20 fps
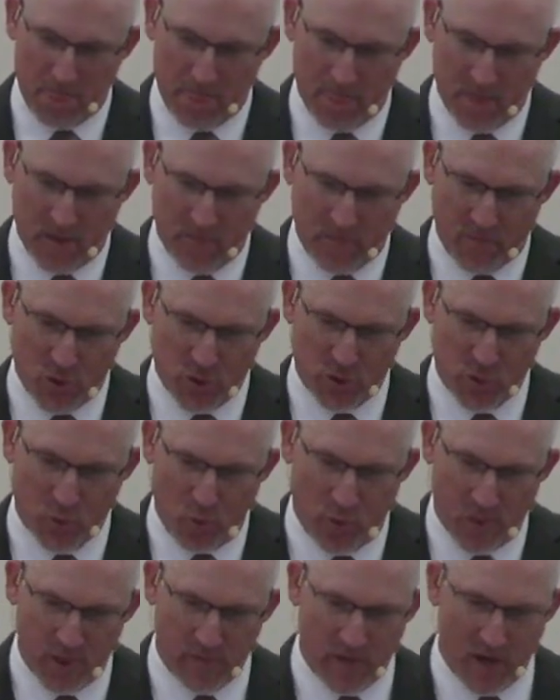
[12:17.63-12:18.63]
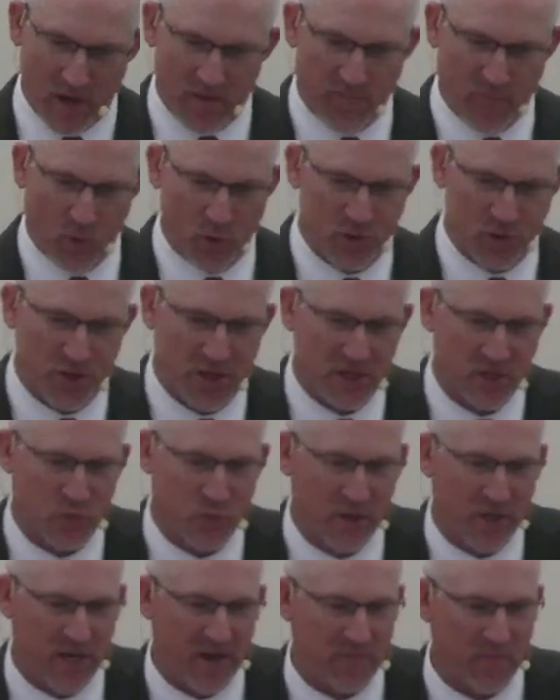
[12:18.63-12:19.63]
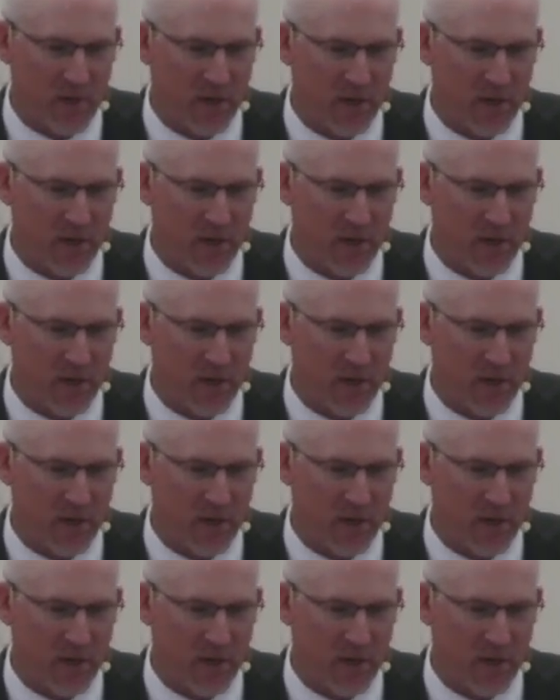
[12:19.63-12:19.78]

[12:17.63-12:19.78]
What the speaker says: Verse 1, therefore, since we have been